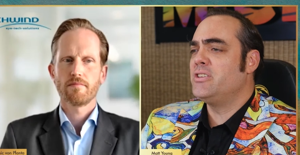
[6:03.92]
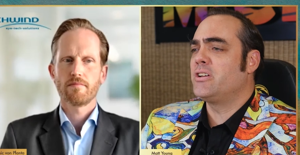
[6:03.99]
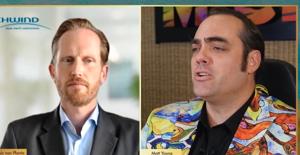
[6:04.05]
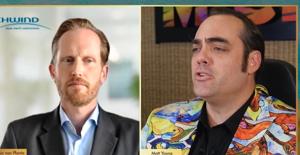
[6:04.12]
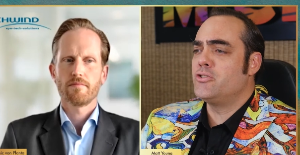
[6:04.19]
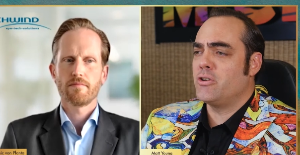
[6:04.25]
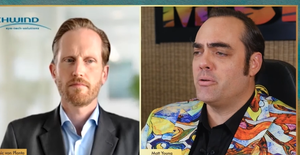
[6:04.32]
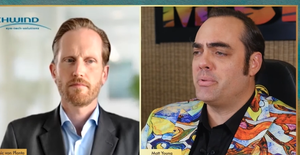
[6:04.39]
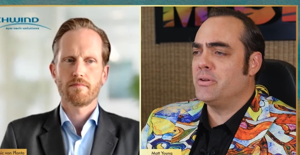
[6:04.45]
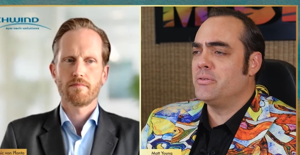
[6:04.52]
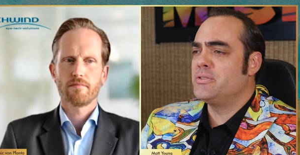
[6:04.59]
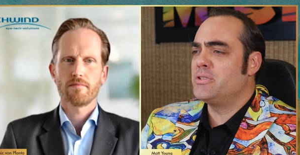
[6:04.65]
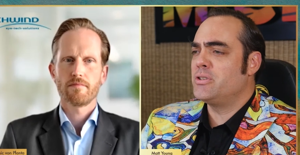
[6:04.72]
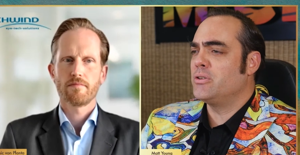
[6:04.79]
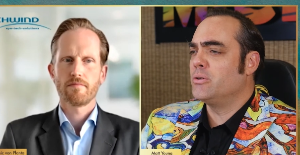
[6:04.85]
Speaker 1: to
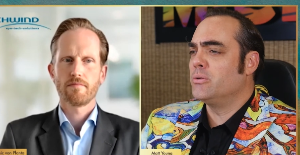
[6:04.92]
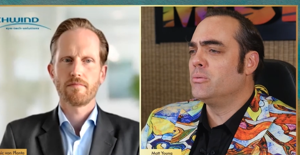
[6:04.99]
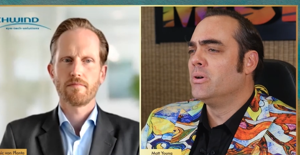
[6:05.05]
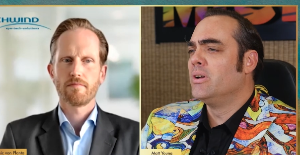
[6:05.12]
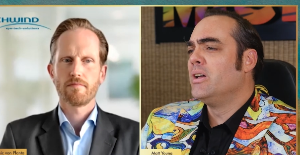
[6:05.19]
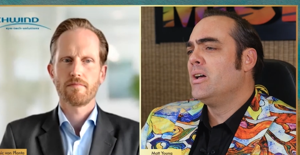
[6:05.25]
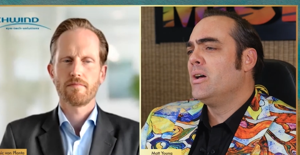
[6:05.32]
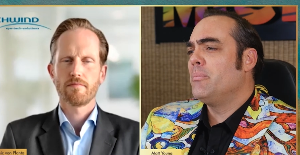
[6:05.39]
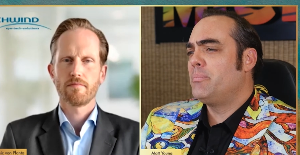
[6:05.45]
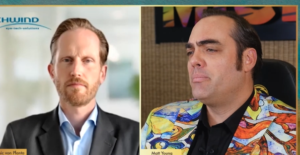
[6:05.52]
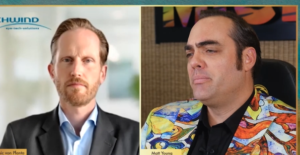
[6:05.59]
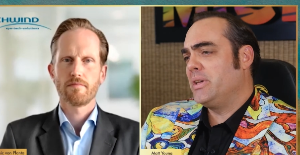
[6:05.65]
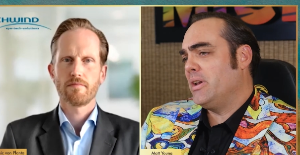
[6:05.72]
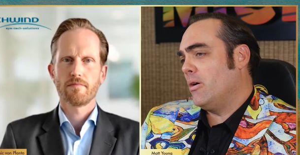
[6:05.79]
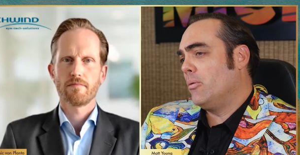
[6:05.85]
contribute to,
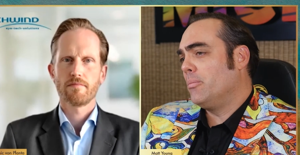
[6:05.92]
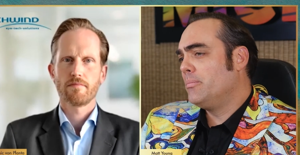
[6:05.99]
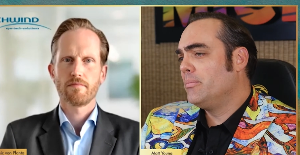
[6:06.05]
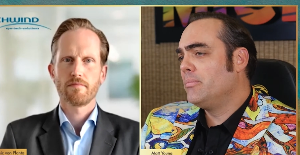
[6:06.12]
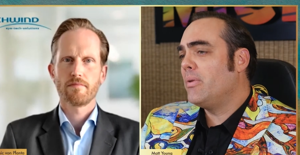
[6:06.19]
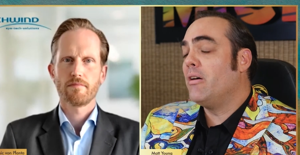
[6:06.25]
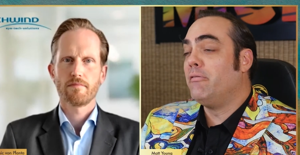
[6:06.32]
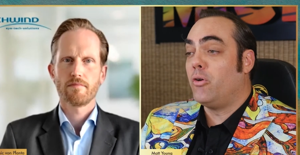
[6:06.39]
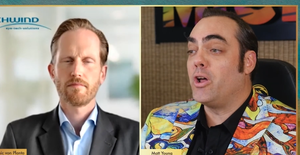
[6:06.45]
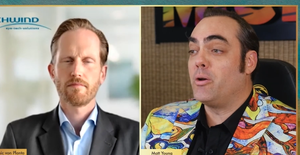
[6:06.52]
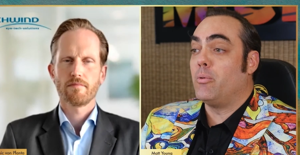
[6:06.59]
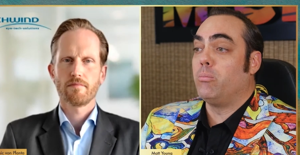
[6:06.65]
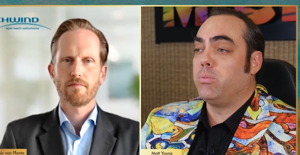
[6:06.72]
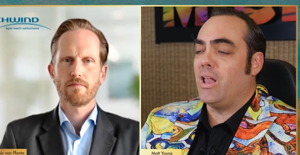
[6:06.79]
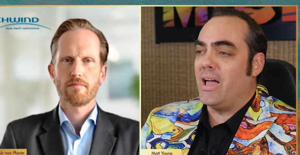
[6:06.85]
you know,
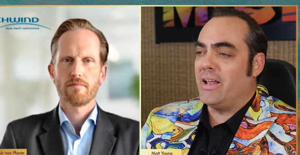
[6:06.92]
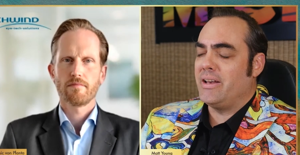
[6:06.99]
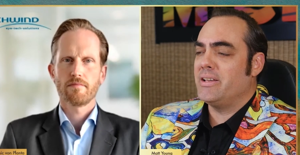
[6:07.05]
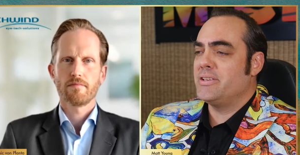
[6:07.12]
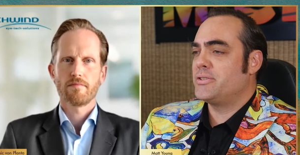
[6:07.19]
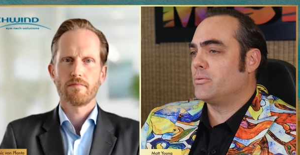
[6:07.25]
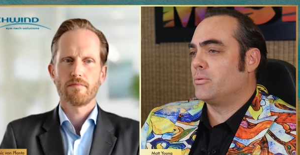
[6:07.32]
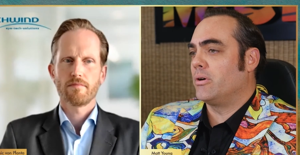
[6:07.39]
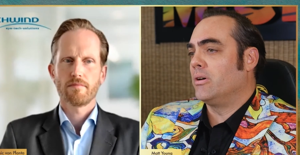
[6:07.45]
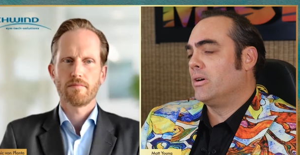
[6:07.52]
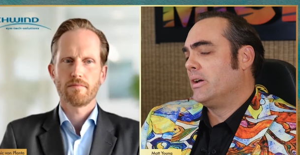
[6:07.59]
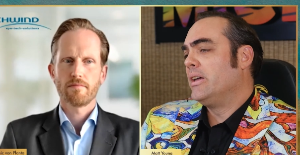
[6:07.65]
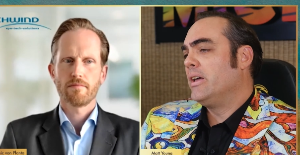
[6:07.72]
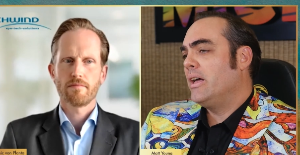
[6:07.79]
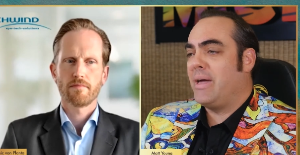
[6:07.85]
avoidable blindness
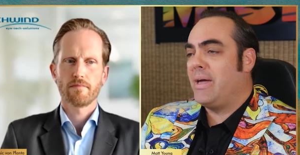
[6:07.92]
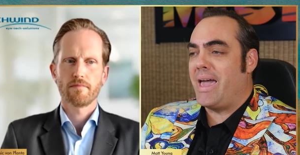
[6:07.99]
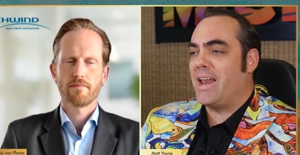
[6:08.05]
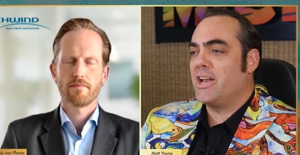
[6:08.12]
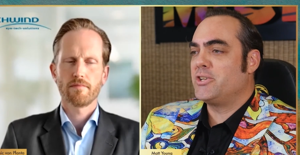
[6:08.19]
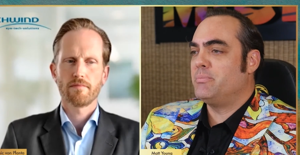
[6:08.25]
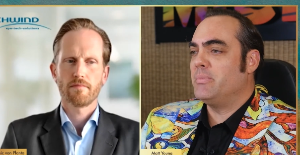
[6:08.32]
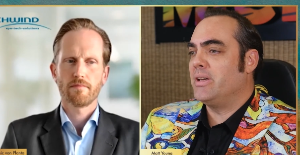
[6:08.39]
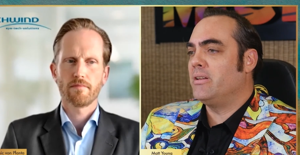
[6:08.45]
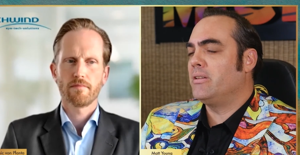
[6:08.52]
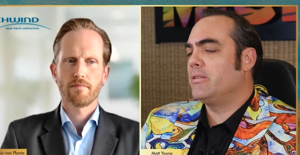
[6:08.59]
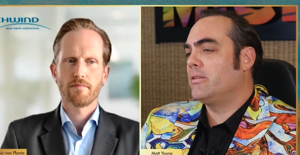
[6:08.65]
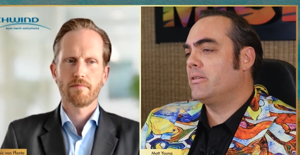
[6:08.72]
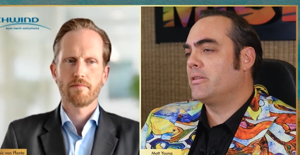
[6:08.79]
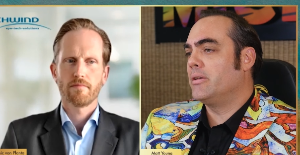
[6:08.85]
or the
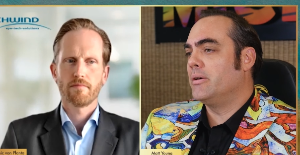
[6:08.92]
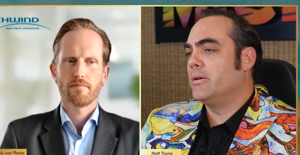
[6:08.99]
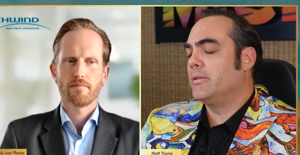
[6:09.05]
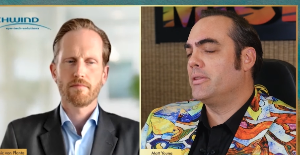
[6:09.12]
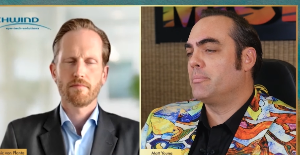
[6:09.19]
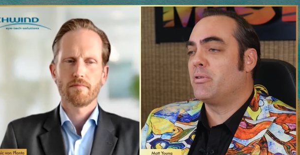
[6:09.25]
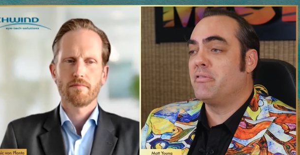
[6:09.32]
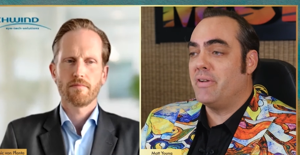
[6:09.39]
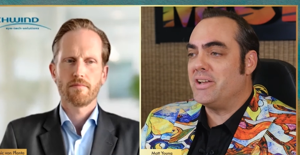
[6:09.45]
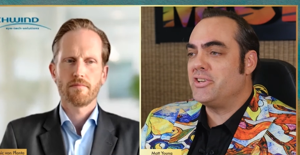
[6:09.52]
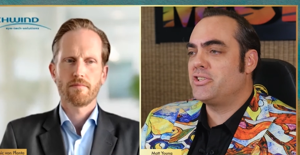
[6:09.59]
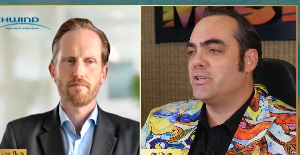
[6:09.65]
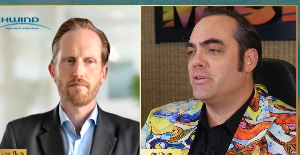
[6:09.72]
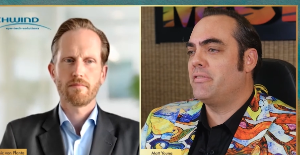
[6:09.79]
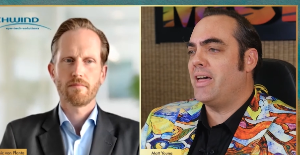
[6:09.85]
management, the, the
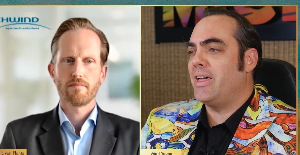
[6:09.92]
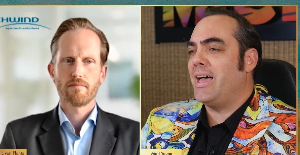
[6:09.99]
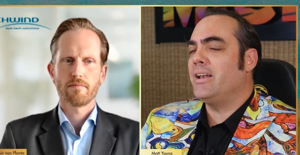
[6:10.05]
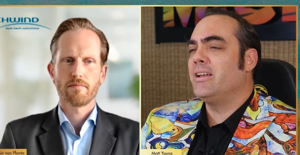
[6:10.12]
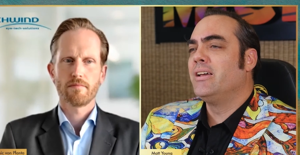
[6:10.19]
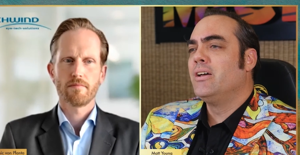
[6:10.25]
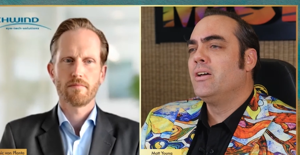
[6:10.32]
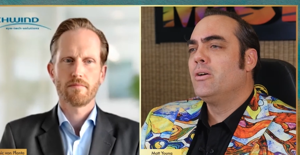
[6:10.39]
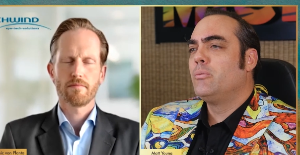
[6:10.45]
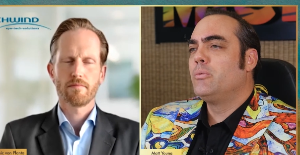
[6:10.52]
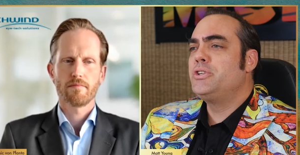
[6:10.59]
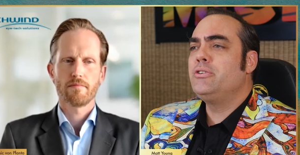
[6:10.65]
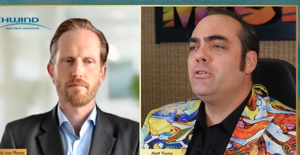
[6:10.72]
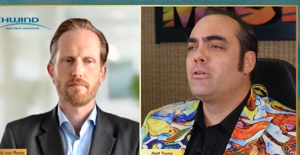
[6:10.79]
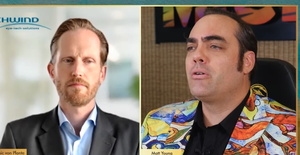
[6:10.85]
prevention of that.
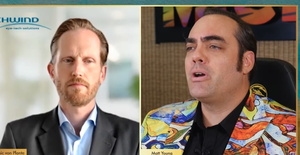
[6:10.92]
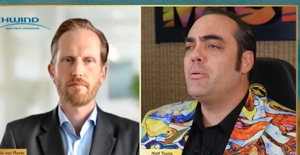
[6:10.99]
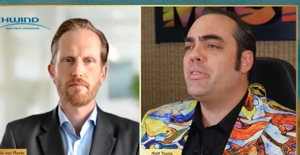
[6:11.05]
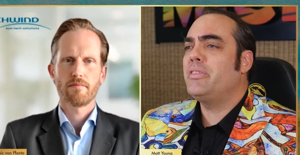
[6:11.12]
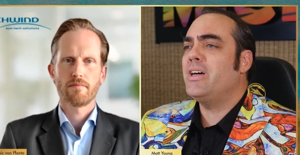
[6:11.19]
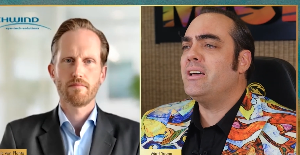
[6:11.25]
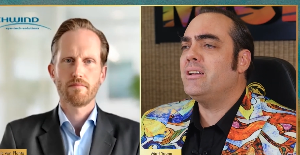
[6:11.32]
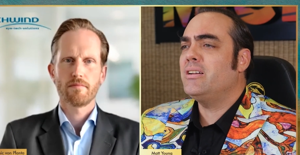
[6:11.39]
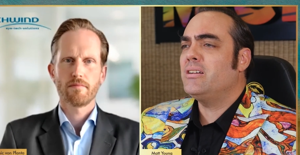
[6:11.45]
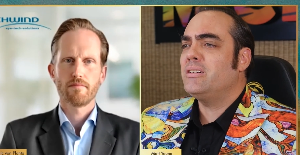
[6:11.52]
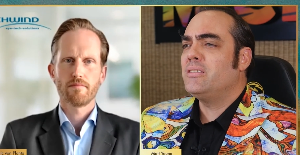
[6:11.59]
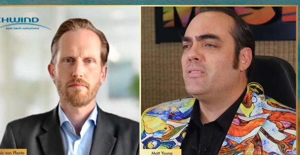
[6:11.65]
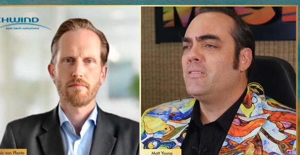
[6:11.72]
Would you agree with that?